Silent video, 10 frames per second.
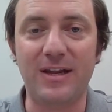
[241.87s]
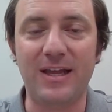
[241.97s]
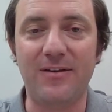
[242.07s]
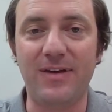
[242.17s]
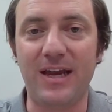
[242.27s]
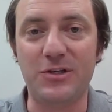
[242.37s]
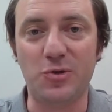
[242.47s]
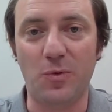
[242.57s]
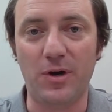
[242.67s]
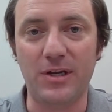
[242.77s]
have had a
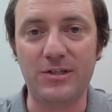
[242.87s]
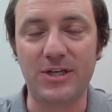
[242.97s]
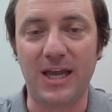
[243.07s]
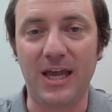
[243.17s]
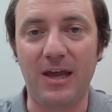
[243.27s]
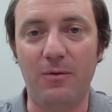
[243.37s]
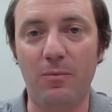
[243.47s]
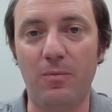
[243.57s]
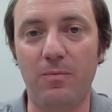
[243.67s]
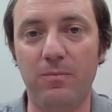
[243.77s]
shortage, and
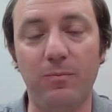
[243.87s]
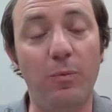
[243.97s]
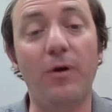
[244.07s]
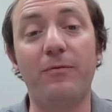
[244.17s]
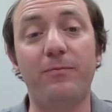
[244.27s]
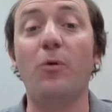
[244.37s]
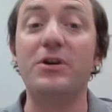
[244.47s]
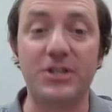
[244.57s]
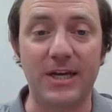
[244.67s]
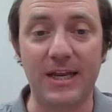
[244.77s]
we're
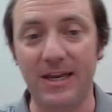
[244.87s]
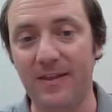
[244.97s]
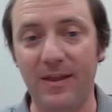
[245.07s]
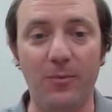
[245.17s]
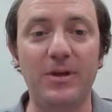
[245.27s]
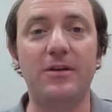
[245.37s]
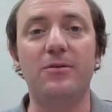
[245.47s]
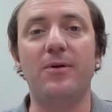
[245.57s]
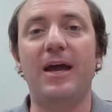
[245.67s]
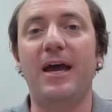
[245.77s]
fortunate in that we do
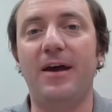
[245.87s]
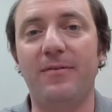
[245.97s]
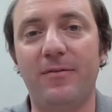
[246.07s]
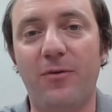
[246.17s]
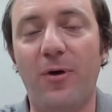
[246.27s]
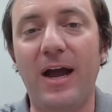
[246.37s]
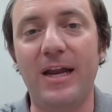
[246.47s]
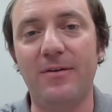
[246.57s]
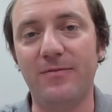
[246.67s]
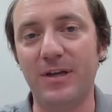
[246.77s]
have a variety of
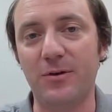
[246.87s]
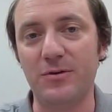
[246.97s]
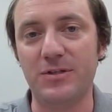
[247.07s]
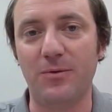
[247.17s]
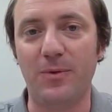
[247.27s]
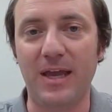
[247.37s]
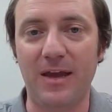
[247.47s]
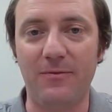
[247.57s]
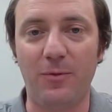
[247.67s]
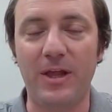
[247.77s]
vendors that we have
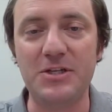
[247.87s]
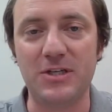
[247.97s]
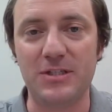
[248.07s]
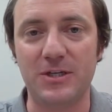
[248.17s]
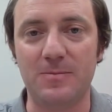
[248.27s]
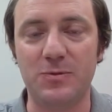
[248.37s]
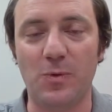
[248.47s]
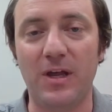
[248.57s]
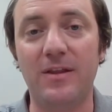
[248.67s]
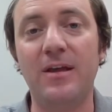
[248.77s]
relationships with.
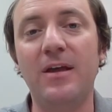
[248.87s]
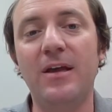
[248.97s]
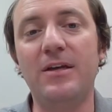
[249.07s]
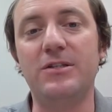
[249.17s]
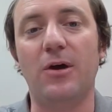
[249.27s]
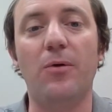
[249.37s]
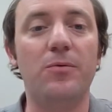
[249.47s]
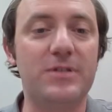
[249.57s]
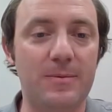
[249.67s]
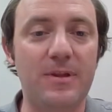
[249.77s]
So some
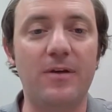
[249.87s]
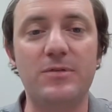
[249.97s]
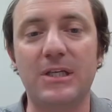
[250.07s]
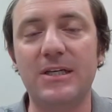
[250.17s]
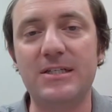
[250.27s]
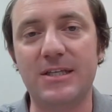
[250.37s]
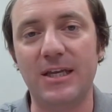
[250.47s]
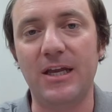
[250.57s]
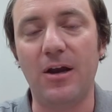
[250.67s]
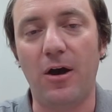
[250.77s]
of those listed
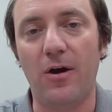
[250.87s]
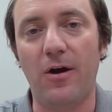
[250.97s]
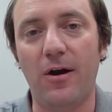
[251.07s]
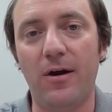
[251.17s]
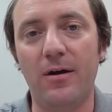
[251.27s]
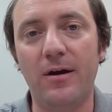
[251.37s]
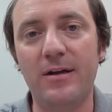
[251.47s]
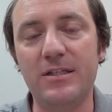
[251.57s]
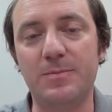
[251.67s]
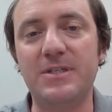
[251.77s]
are
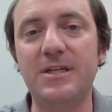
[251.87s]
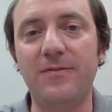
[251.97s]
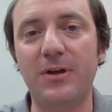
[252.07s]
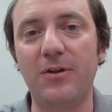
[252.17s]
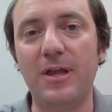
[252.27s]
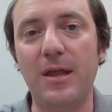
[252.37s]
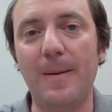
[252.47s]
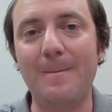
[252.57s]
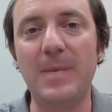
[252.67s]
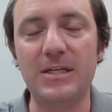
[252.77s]
specifically
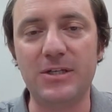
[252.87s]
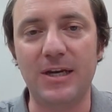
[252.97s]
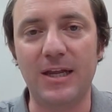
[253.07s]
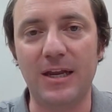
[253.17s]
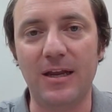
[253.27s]
mentioning,